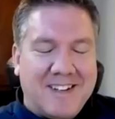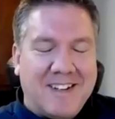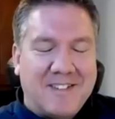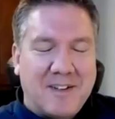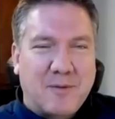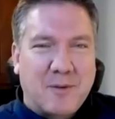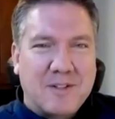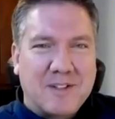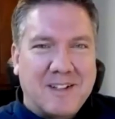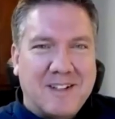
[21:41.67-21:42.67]
It is
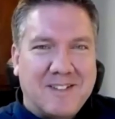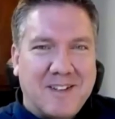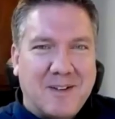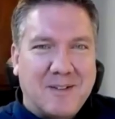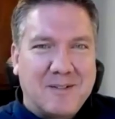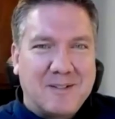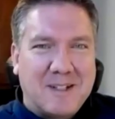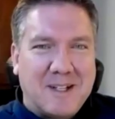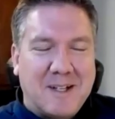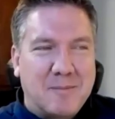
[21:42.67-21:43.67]
unfortunately. So
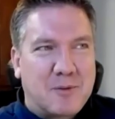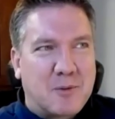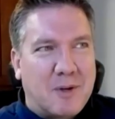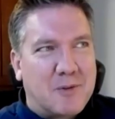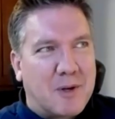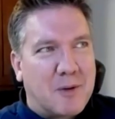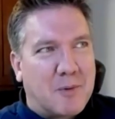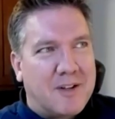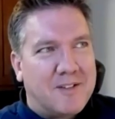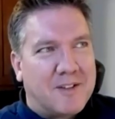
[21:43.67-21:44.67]
yeah.
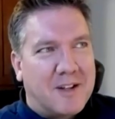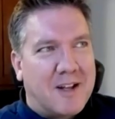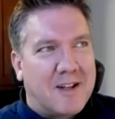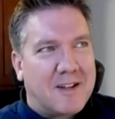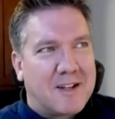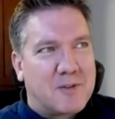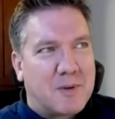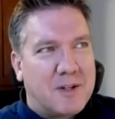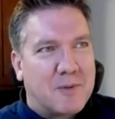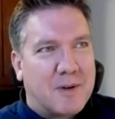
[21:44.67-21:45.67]
2021's uh, a lot like
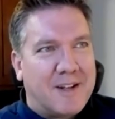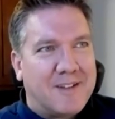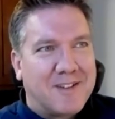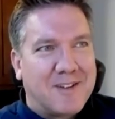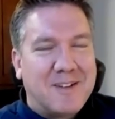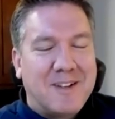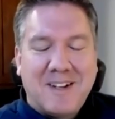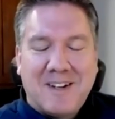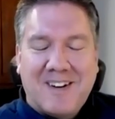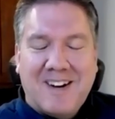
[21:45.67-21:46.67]
2020. So
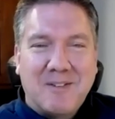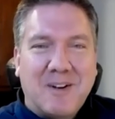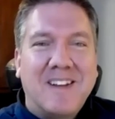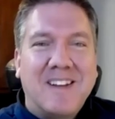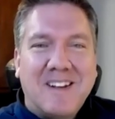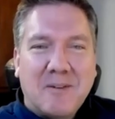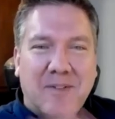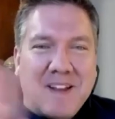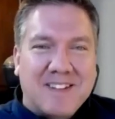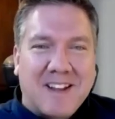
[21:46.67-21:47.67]
all right. Well,
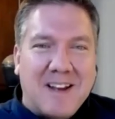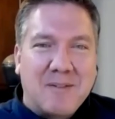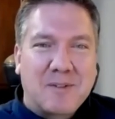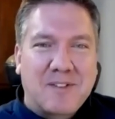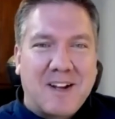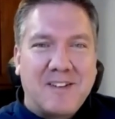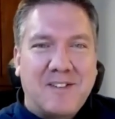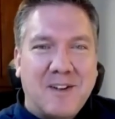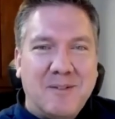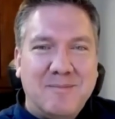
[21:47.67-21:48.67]
well, thanks a lot. We'll talk to you
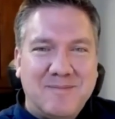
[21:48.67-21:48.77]
soon.